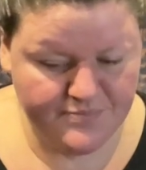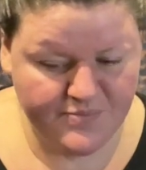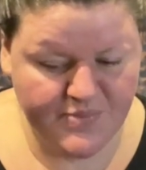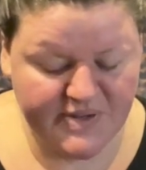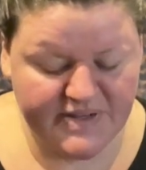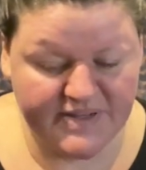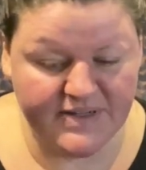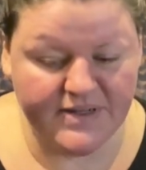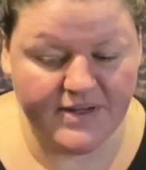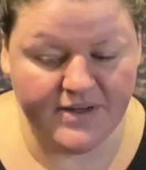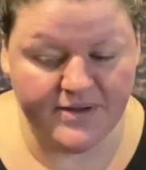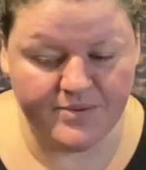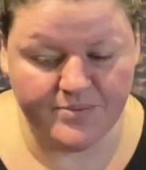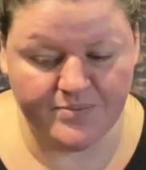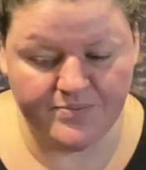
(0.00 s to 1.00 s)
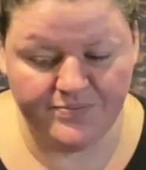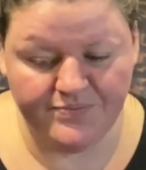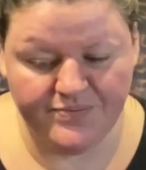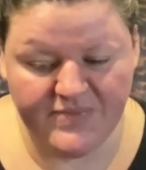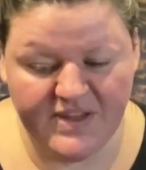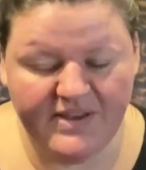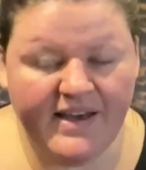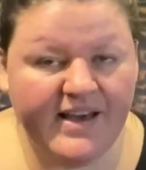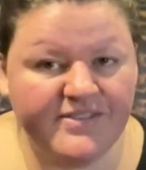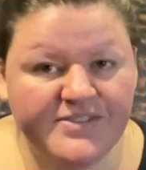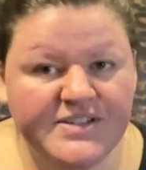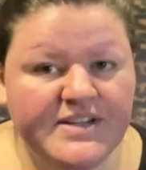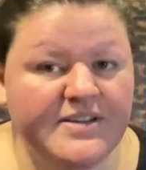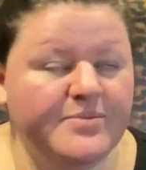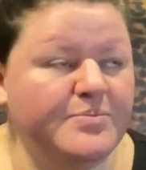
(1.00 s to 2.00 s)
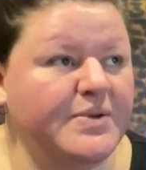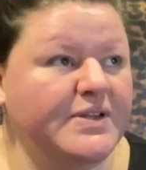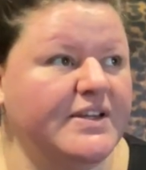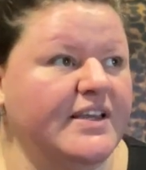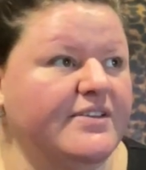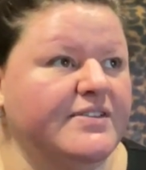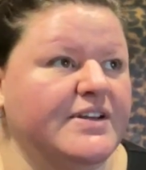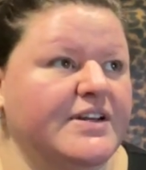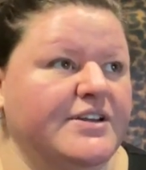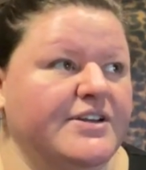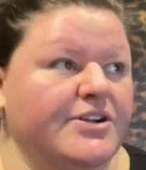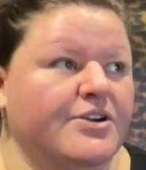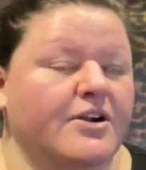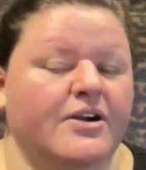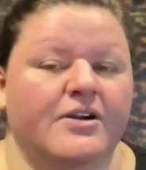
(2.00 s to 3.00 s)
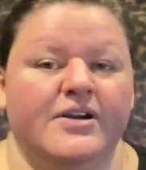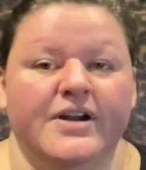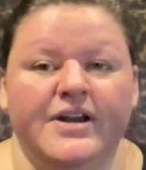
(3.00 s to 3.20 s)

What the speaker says: But you have to believe it in your heart,